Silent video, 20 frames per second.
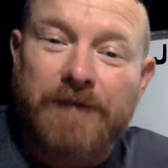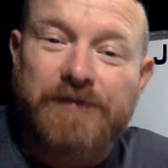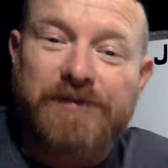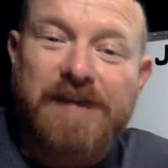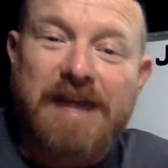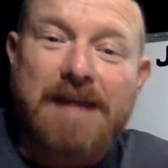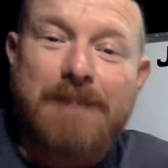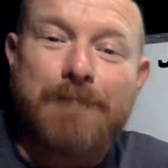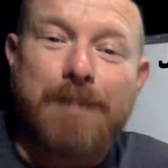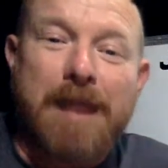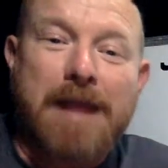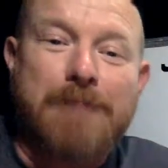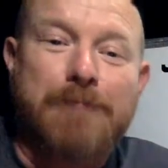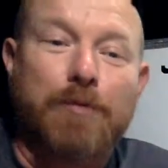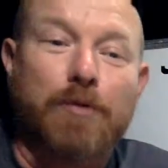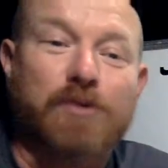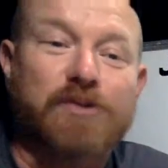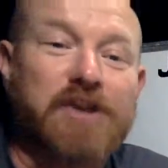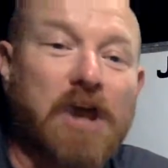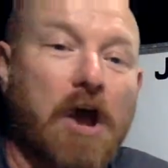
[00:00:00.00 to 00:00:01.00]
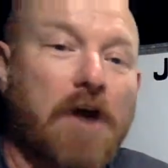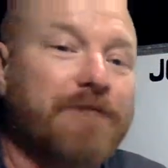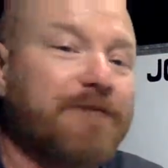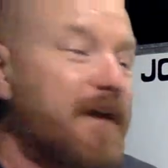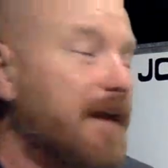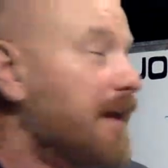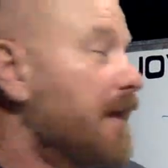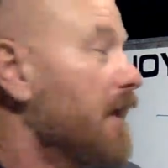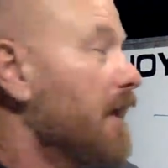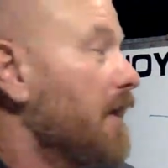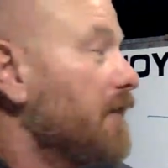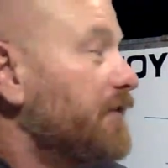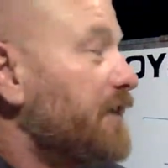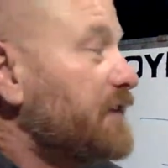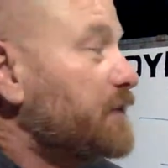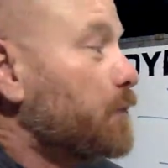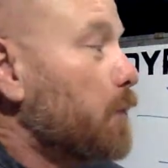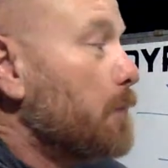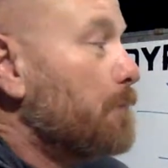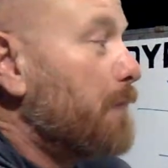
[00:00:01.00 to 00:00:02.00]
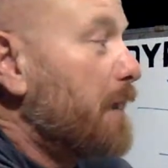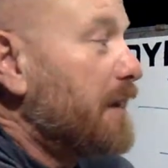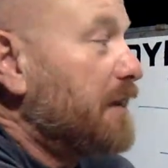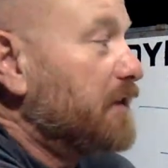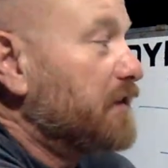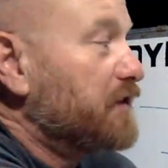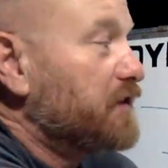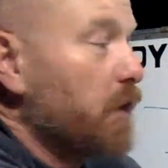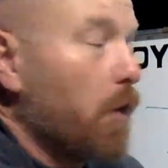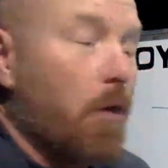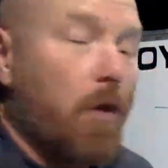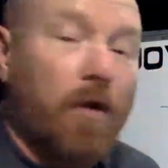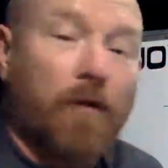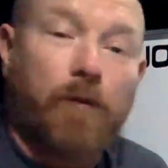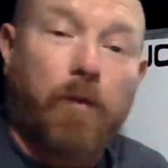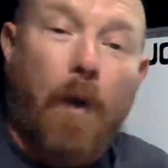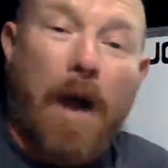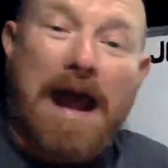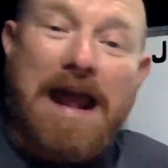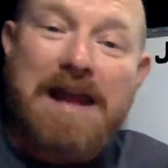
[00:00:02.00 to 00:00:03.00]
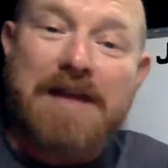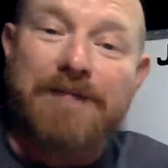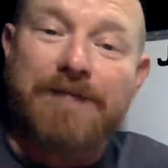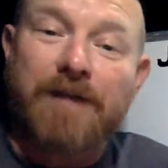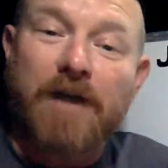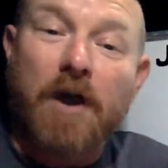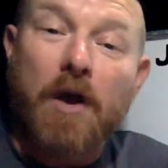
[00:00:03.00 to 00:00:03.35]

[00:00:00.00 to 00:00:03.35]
seen people surfing, this would be the sort of wave